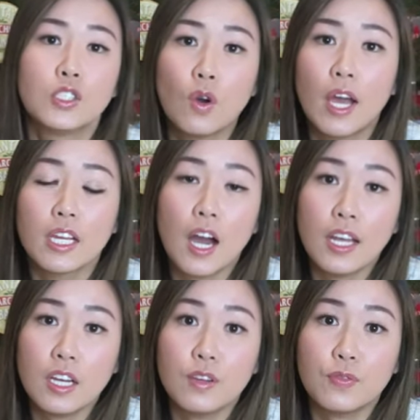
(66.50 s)
So I
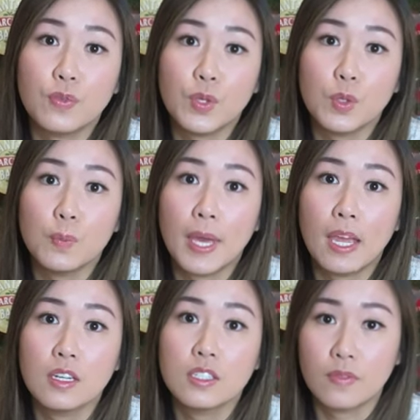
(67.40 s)
got a few
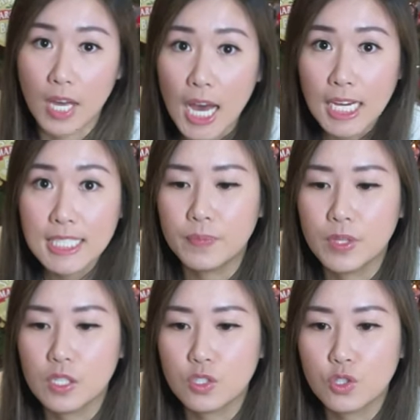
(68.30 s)
pairs of Uggs.
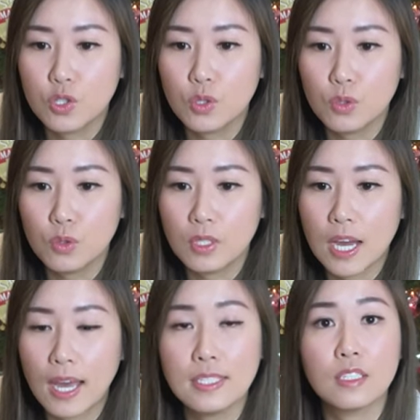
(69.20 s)
There's 2
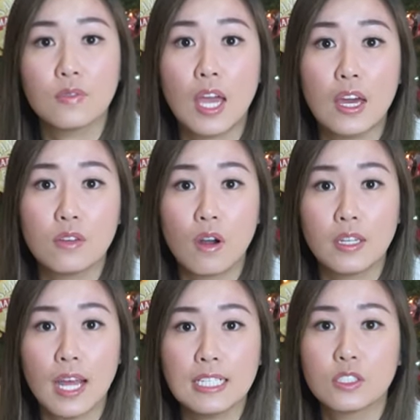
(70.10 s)
kinds of the
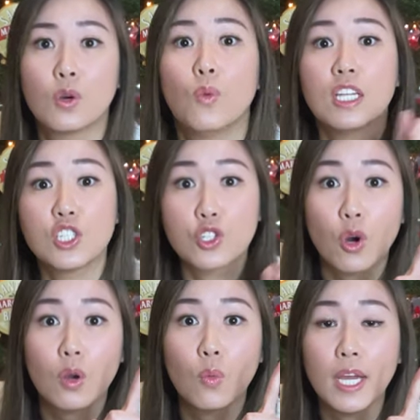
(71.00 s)
Adirondacks. So one
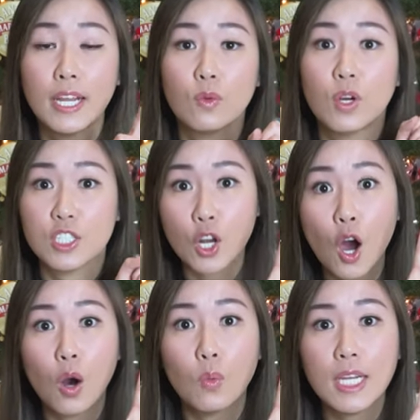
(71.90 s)
short one and one
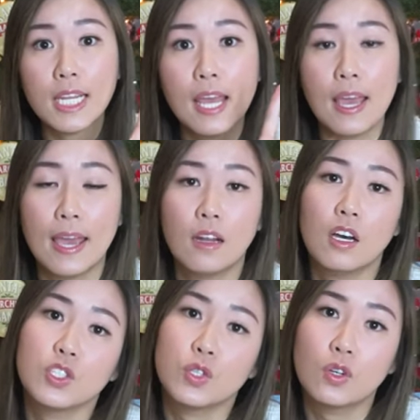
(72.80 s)
tall one. And I
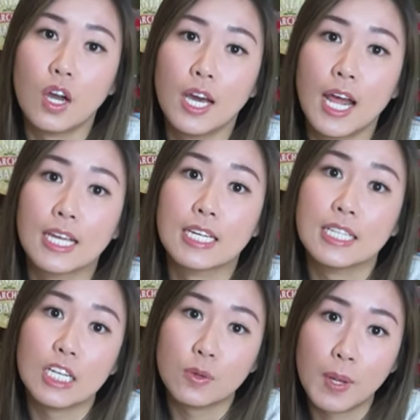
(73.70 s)
also got a
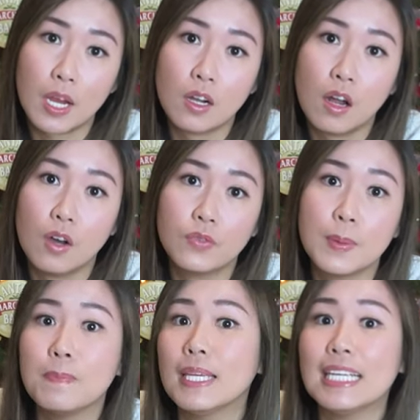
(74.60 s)
clear pair of the
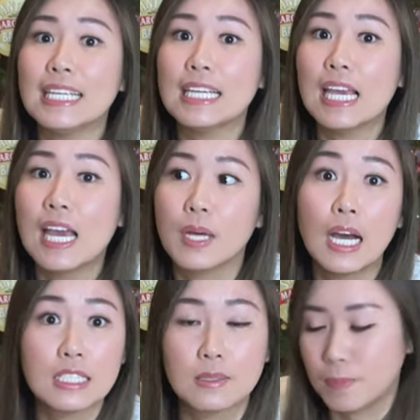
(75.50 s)
mini
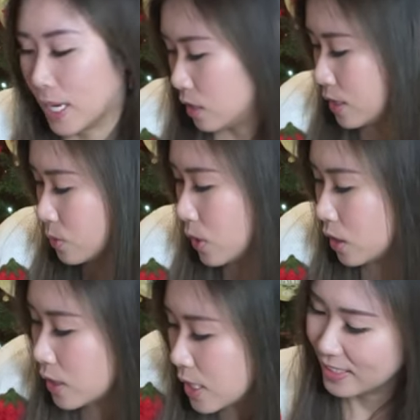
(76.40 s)
Uggs pair as well.
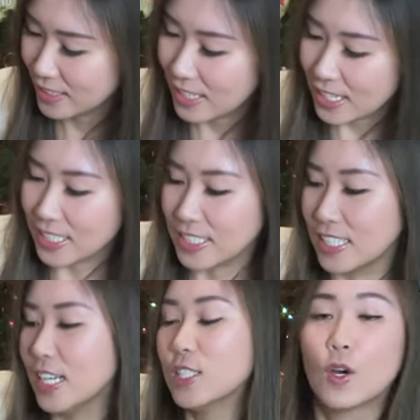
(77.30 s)

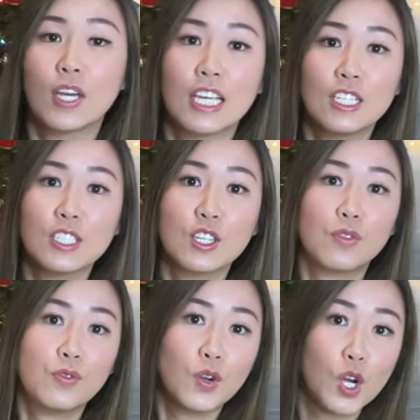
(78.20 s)
So here's the
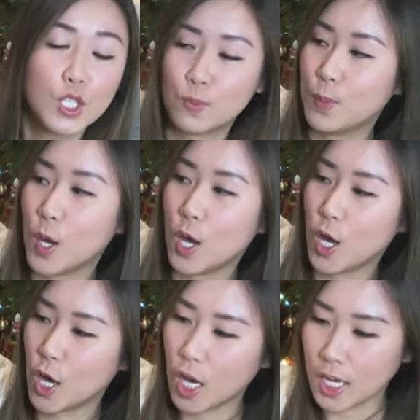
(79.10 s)
first
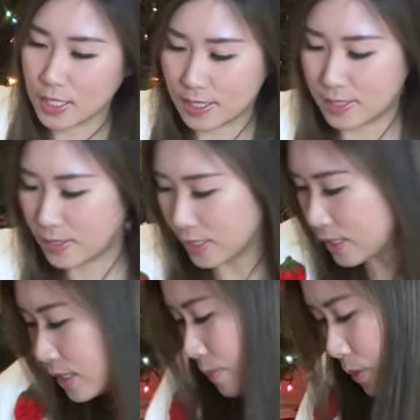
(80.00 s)
box.
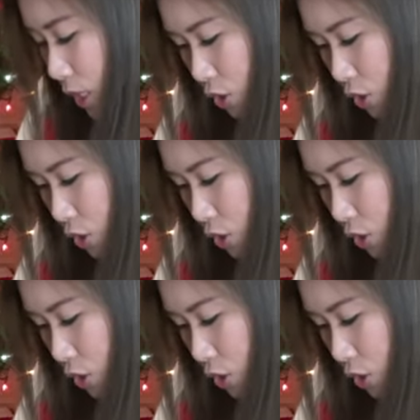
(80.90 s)
Not